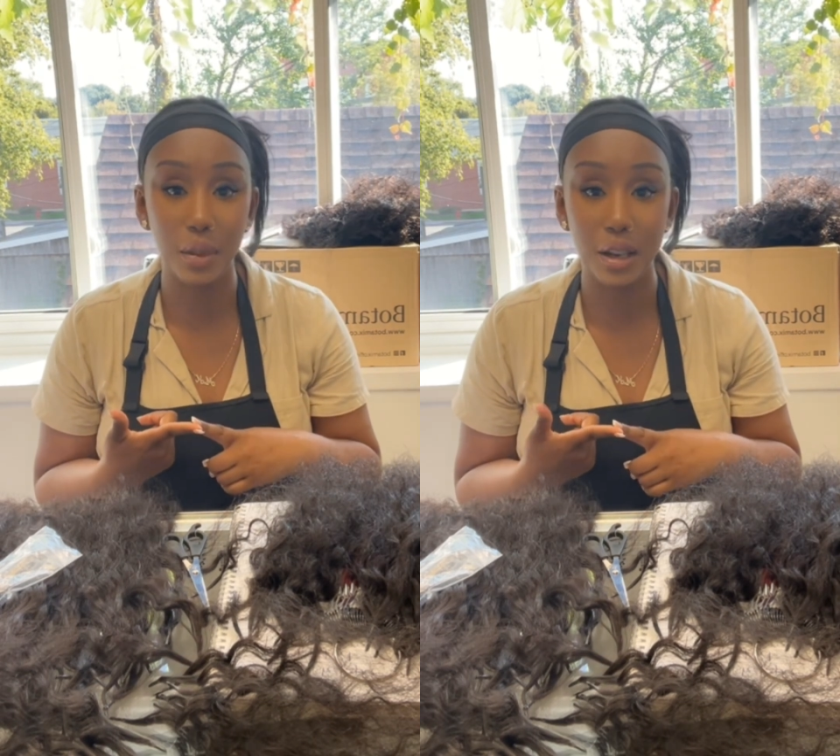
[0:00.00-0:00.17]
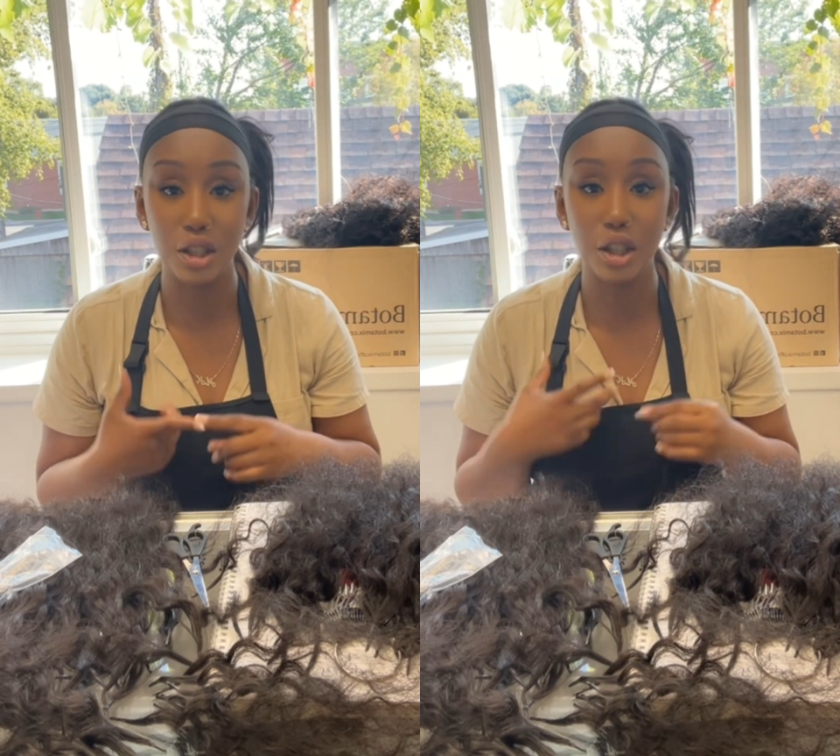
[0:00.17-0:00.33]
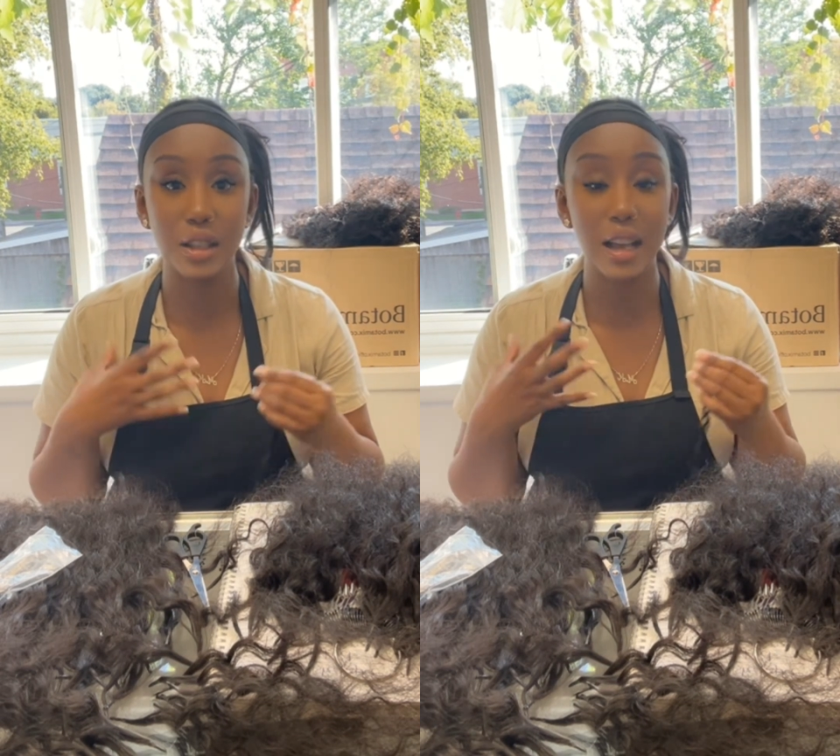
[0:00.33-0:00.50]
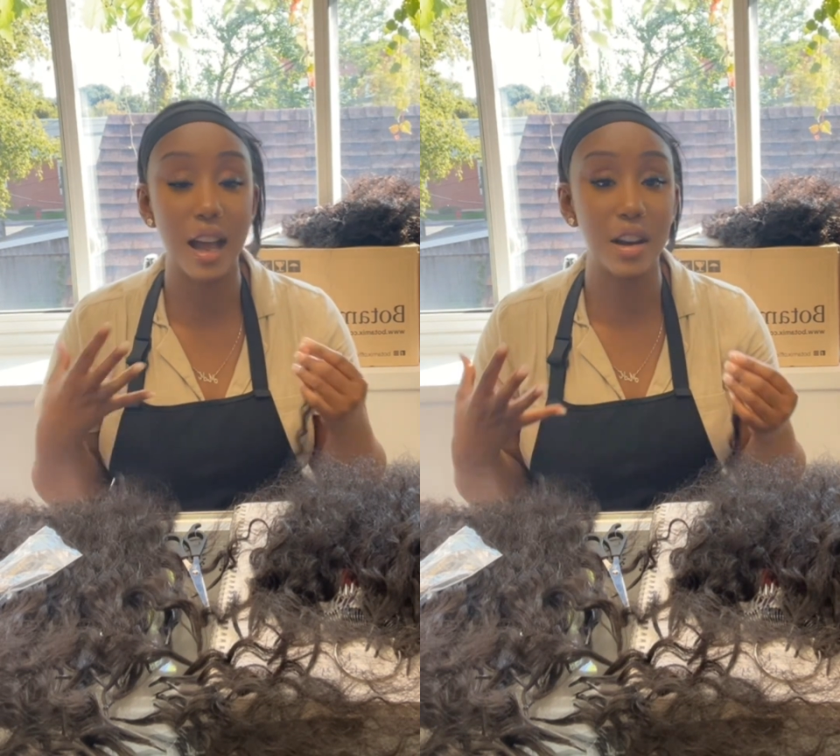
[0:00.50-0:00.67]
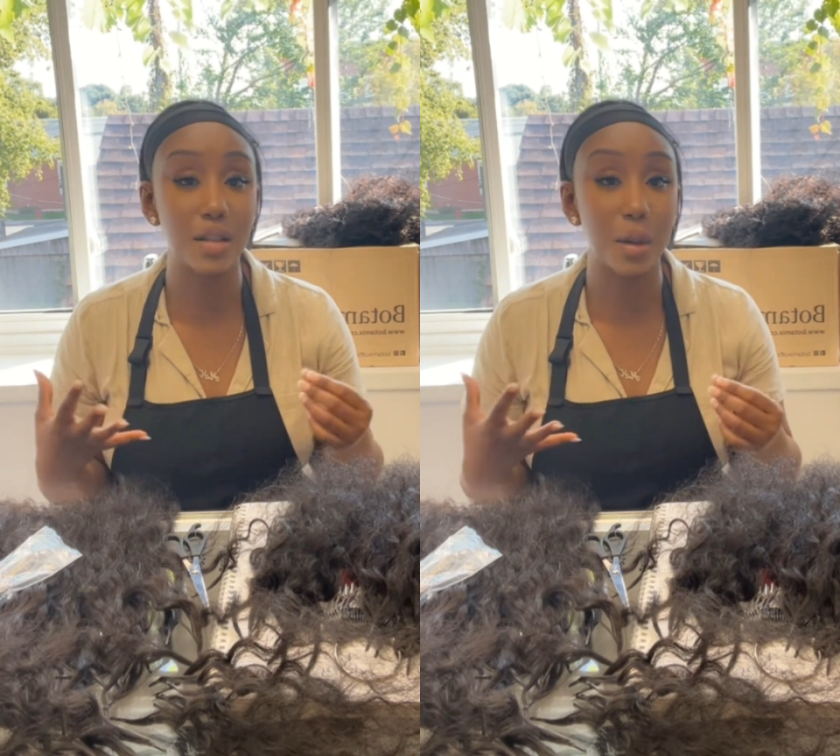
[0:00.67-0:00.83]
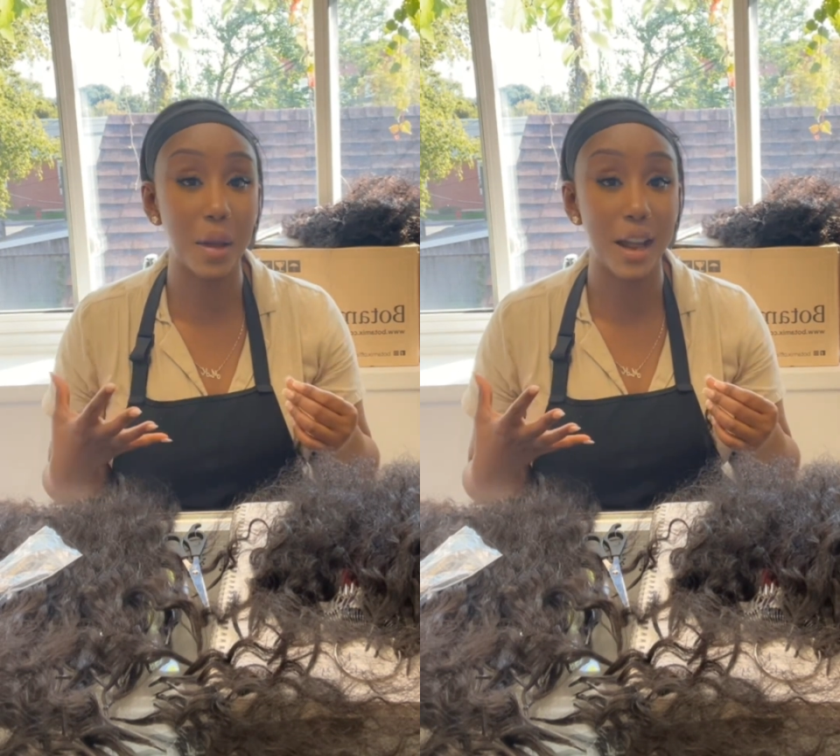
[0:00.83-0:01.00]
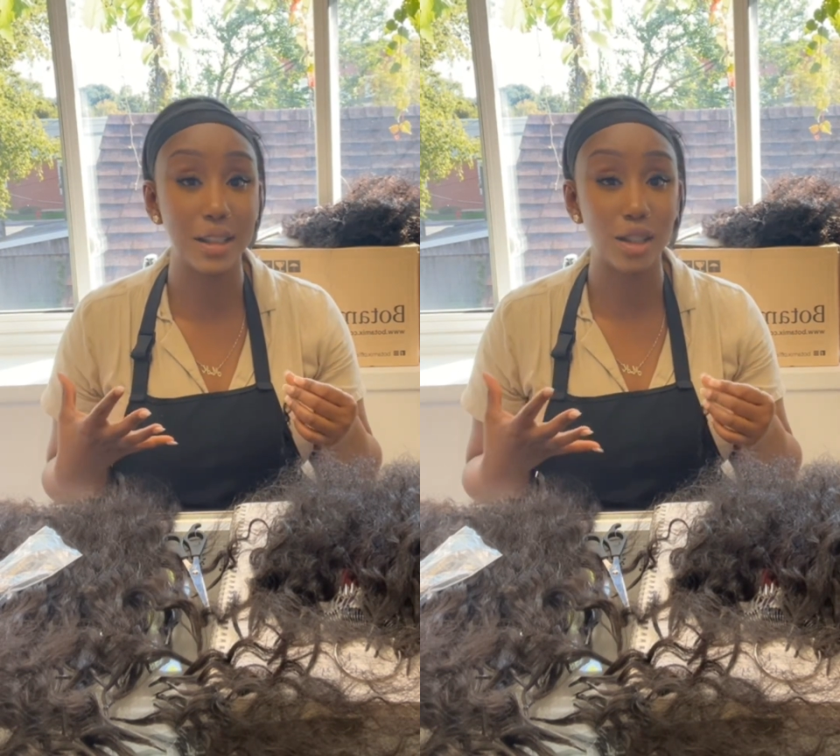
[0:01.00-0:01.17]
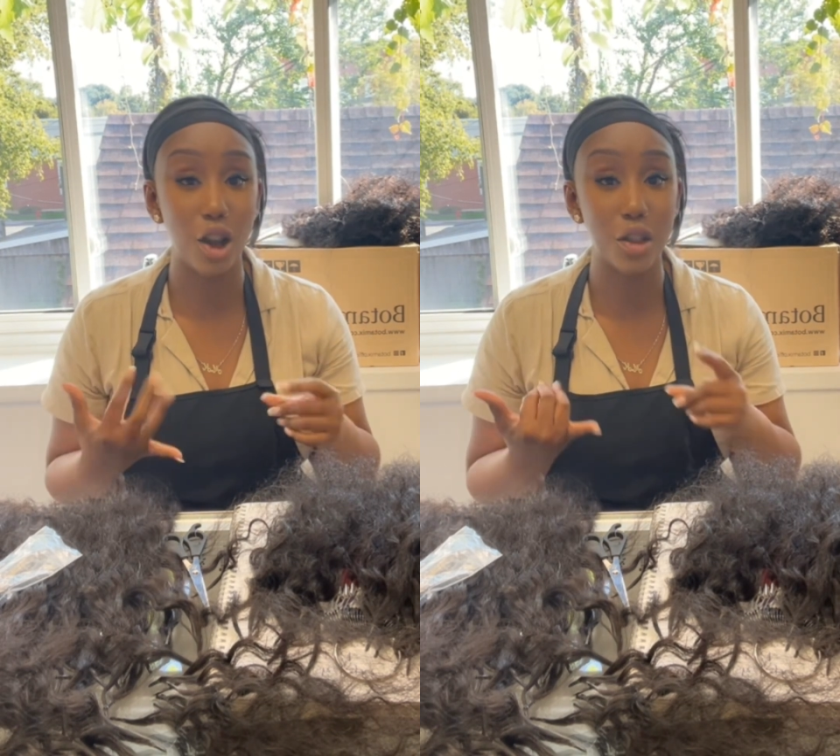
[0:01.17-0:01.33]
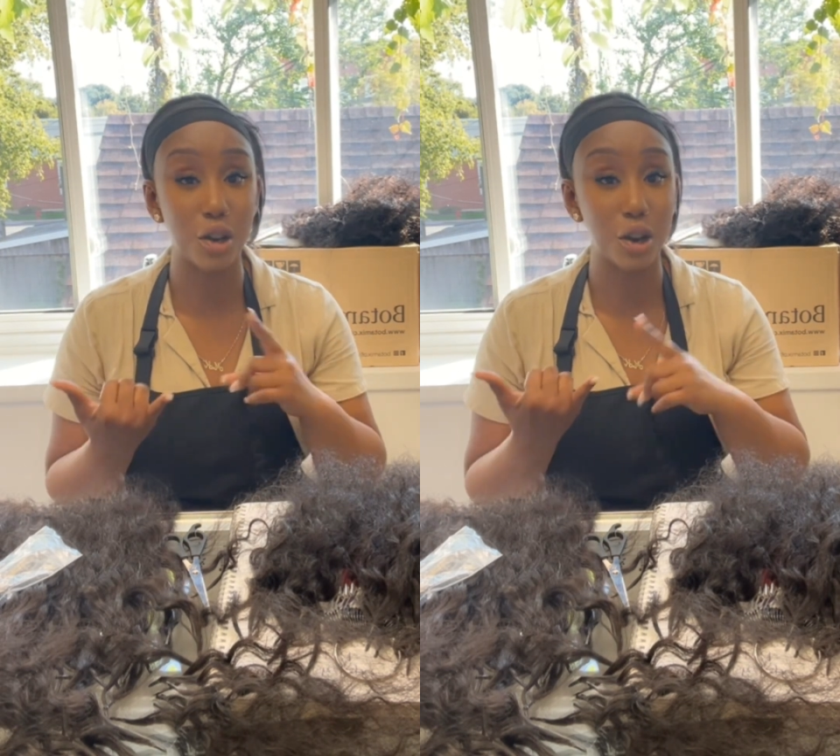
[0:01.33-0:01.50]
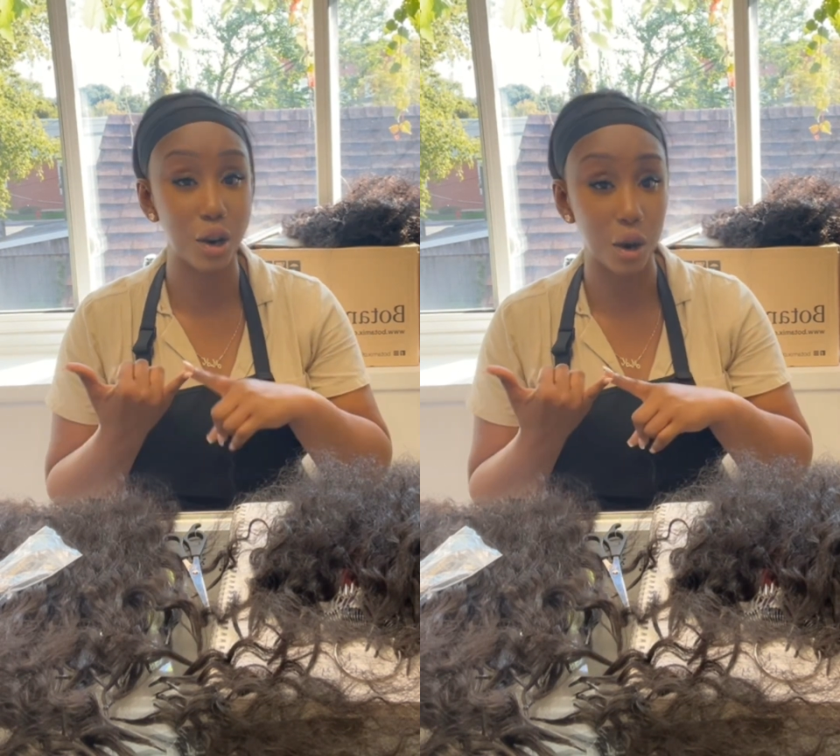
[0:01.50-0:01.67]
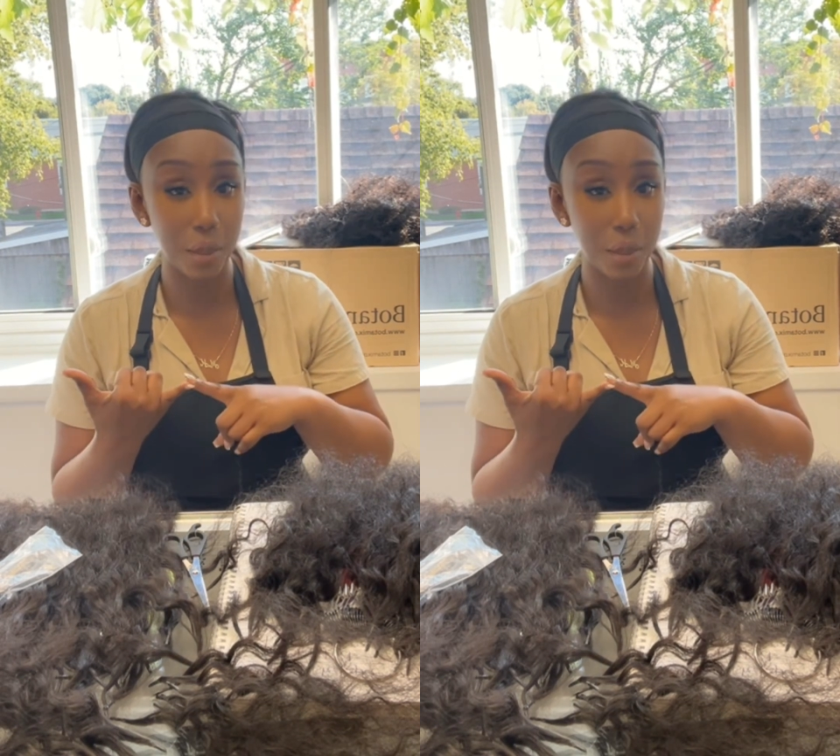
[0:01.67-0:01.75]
It just kind of depends on the curl